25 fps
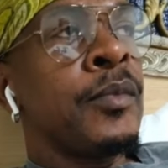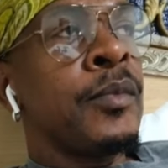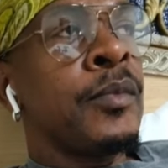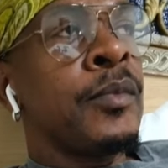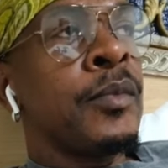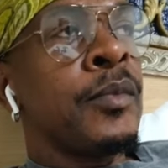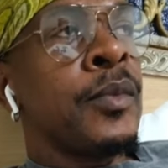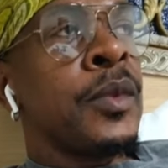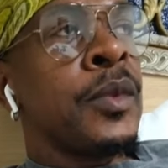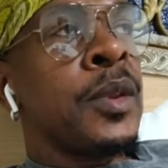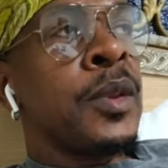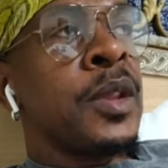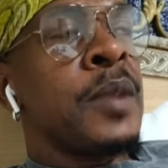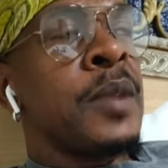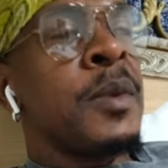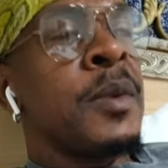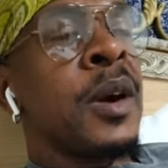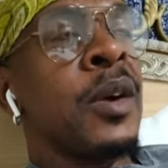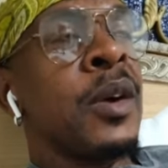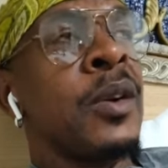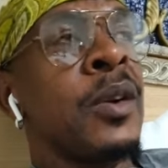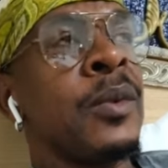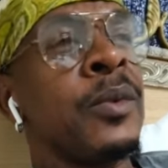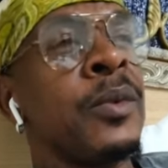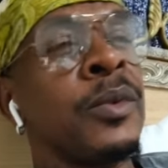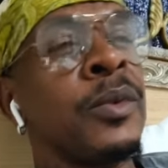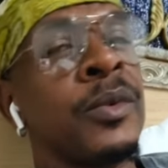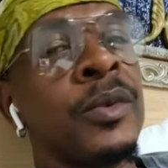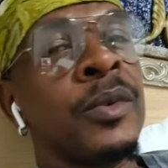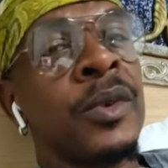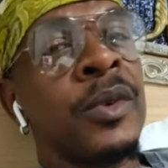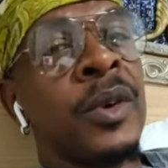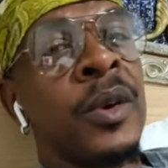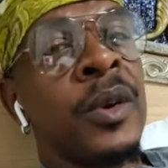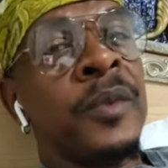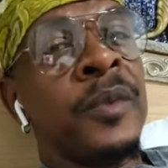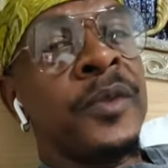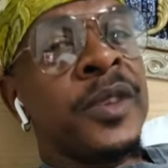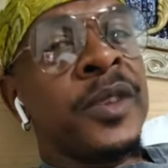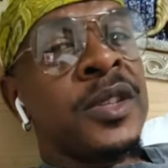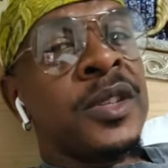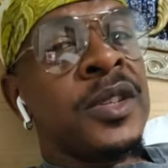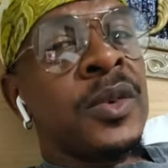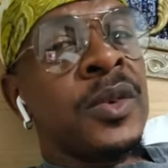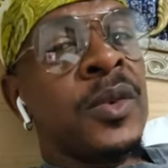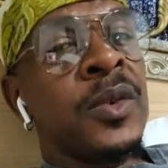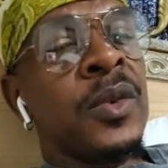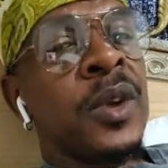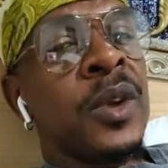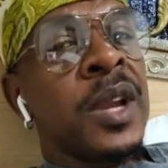The I go obviously
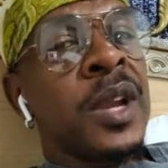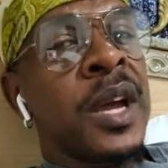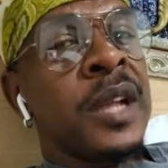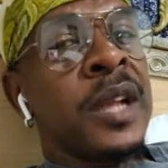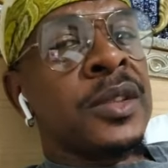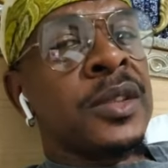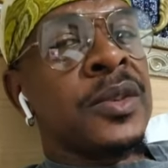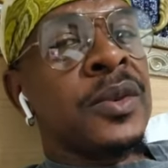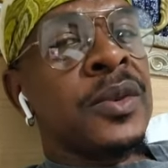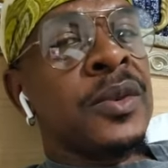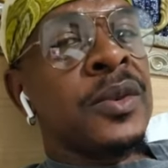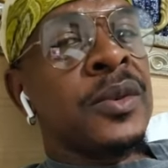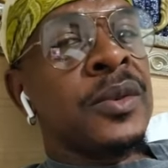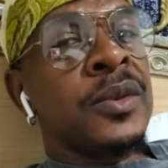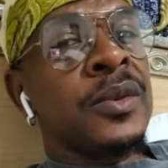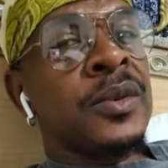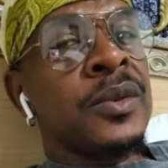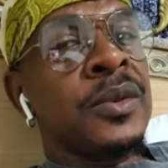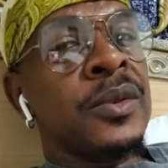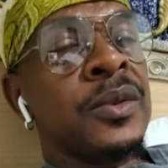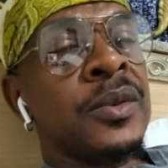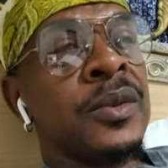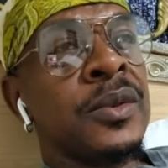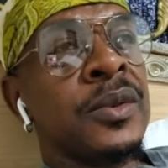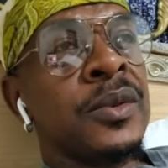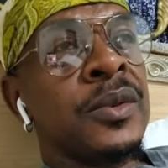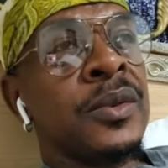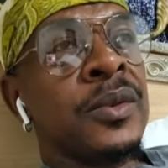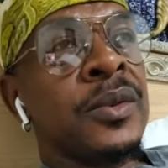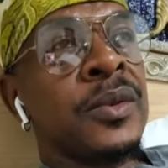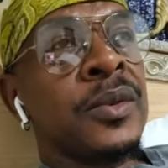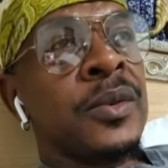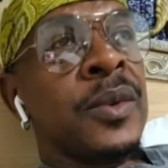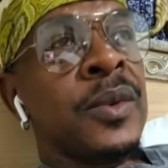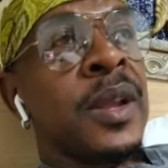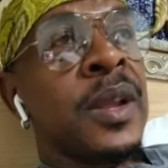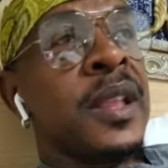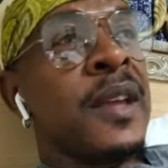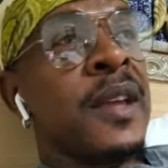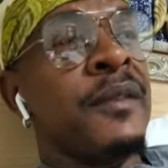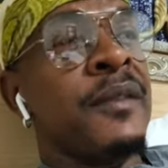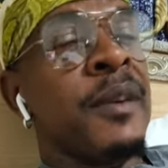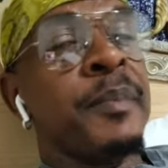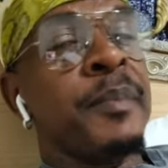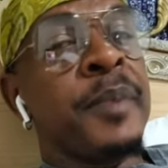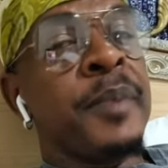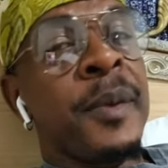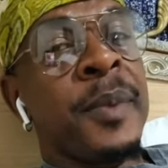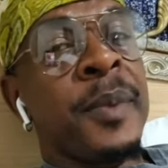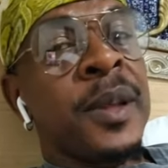hold on to whatever
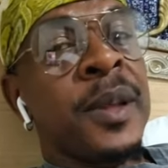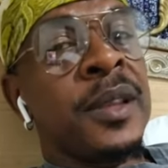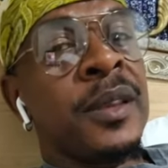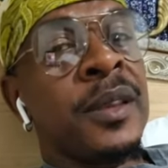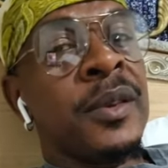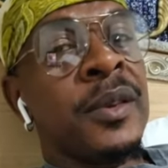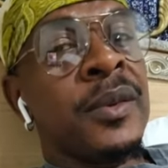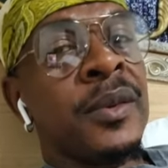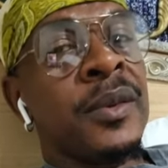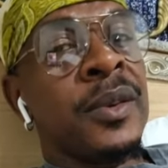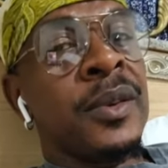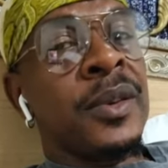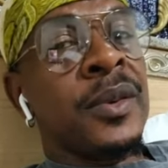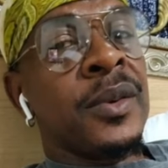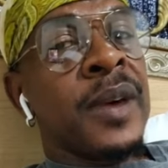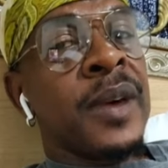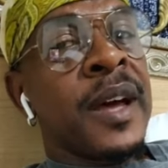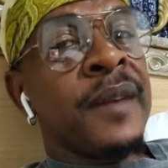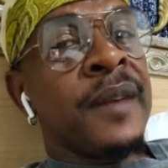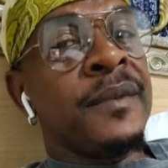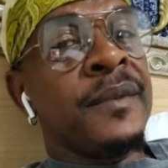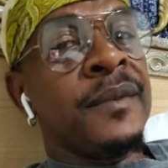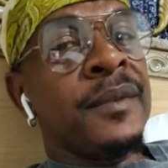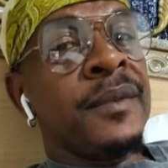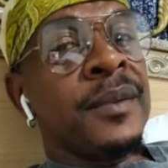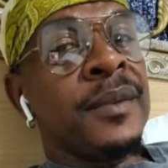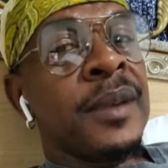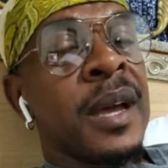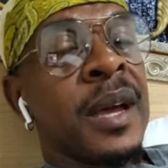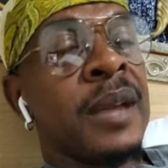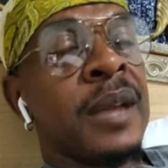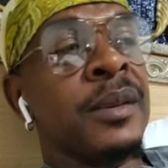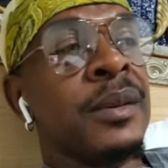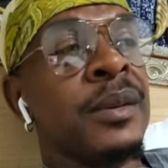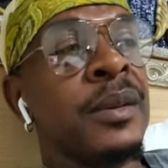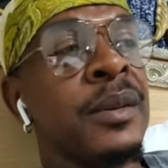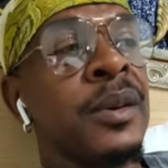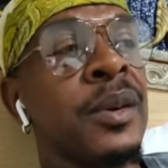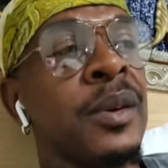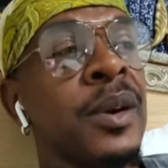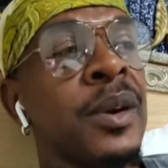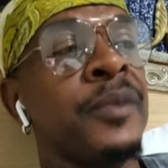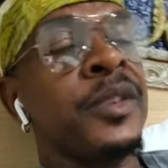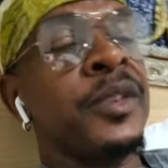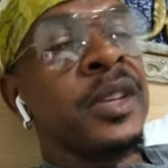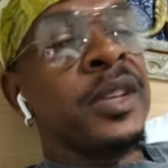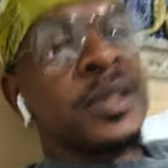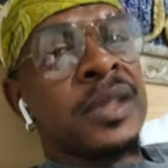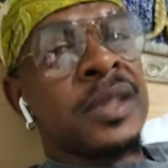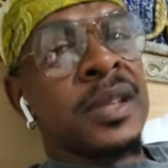property you, you have. And
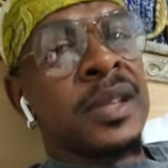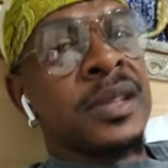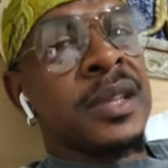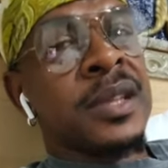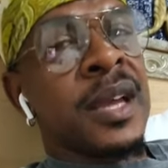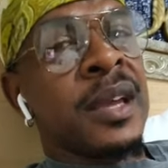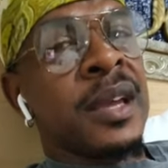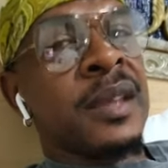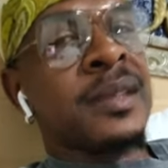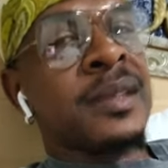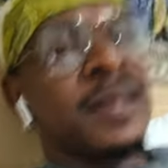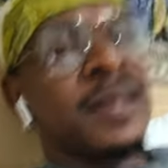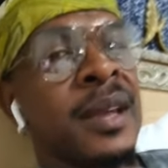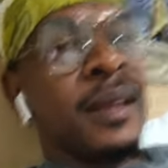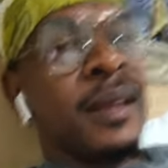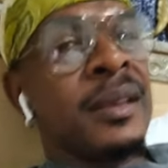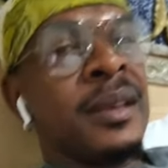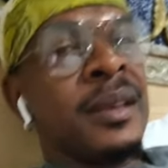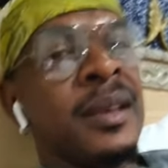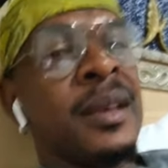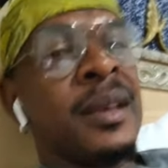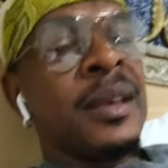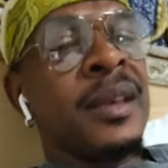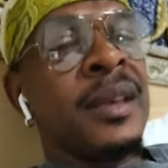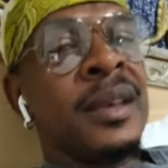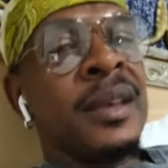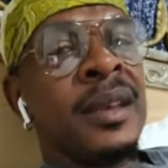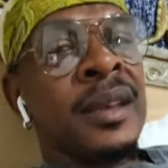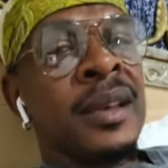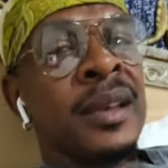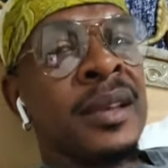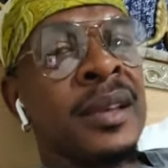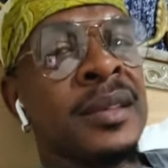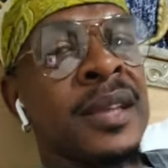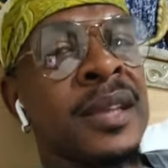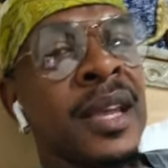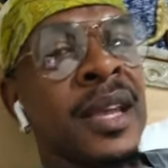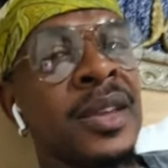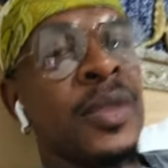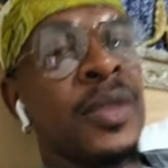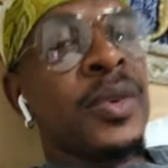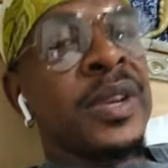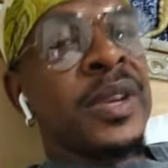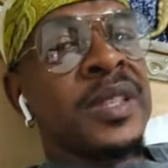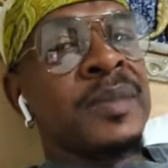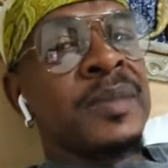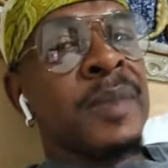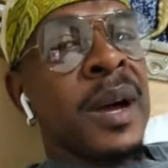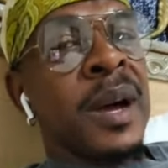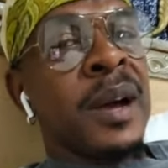obviously that is a is a US
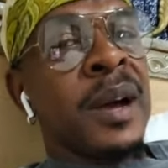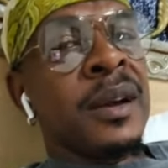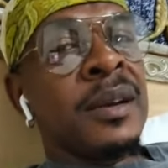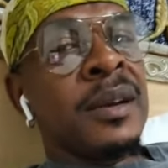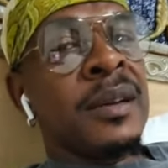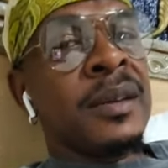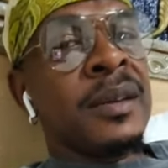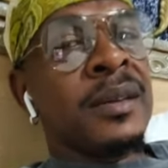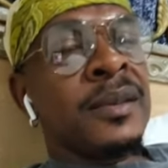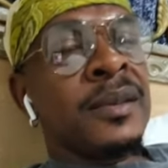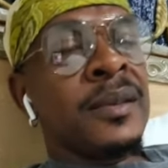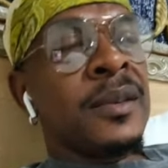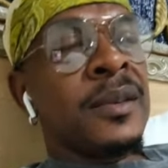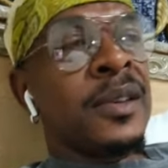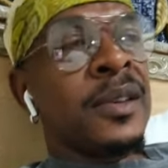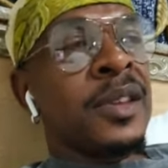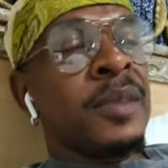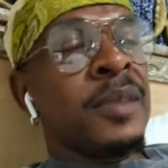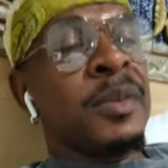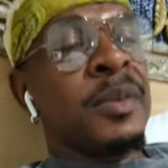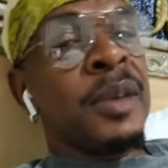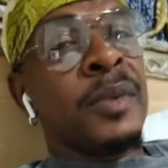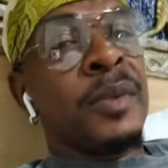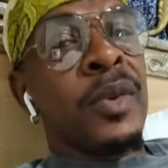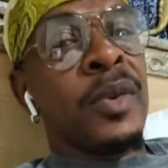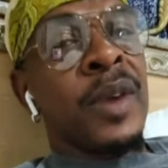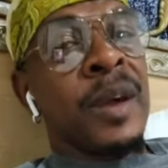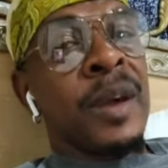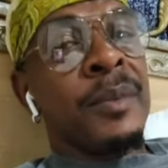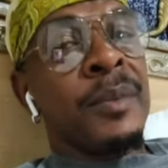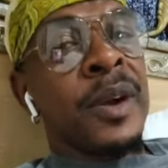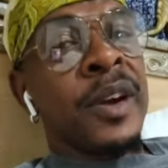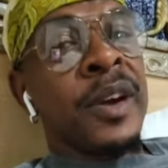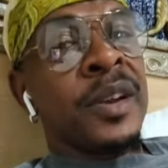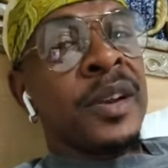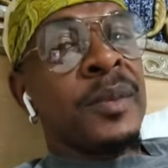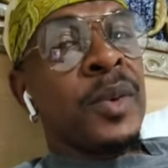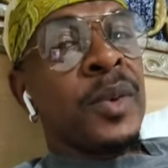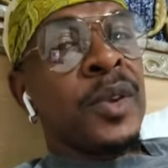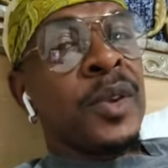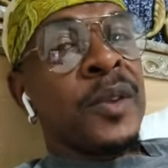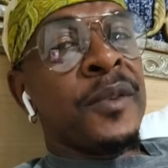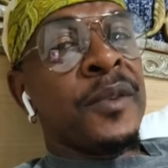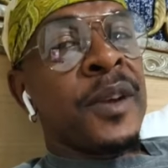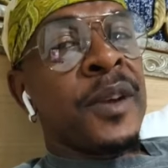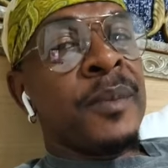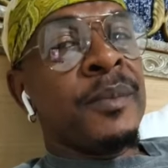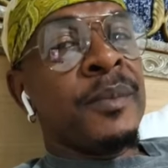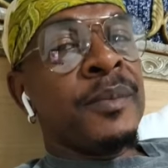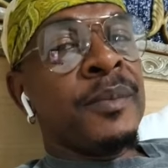bank you maybe want to borrow the money
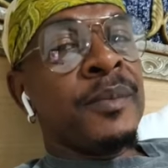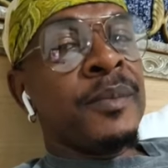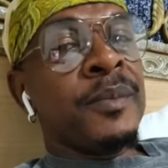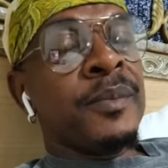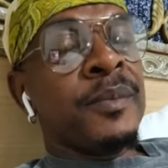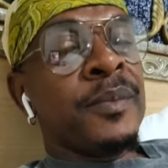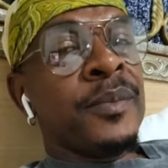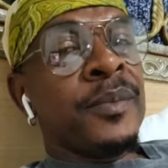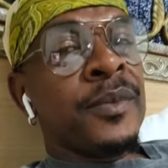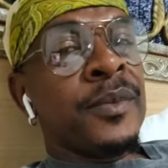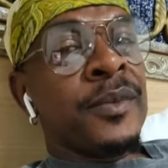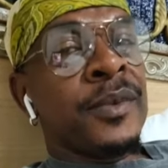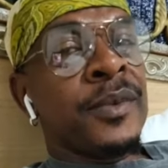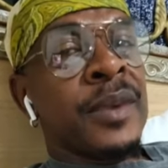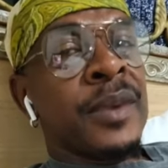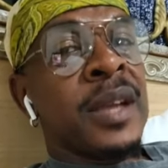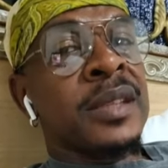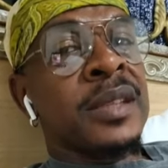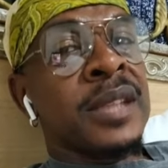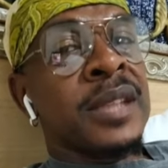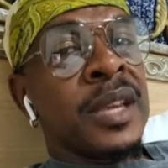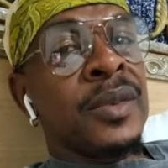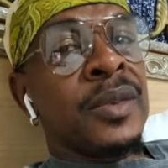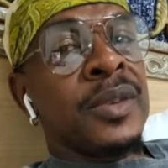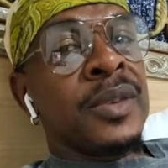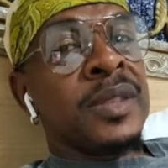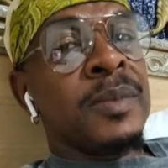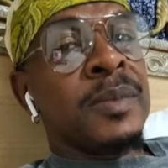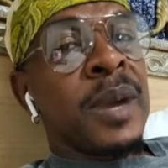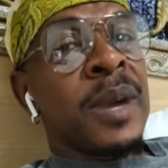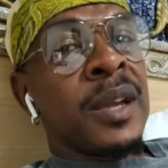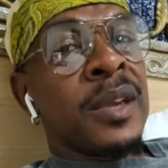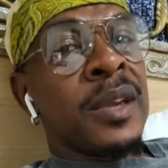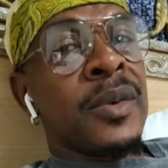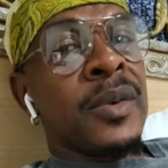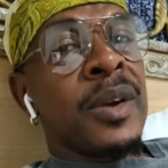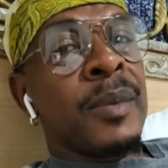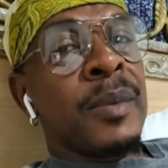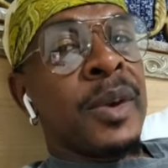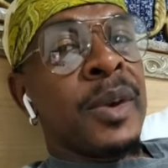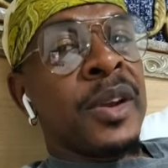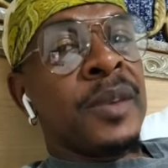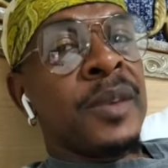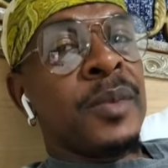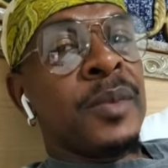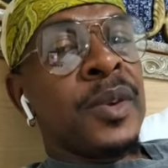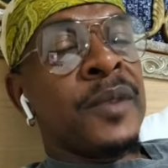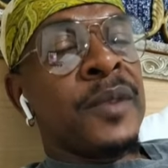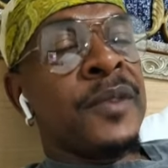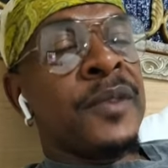from. And it's a US bank you want to borrow the
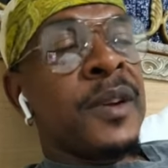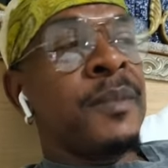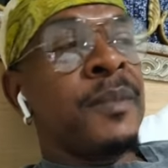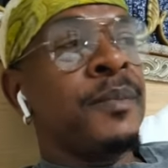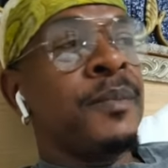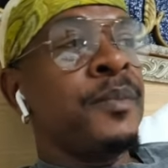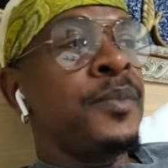money from.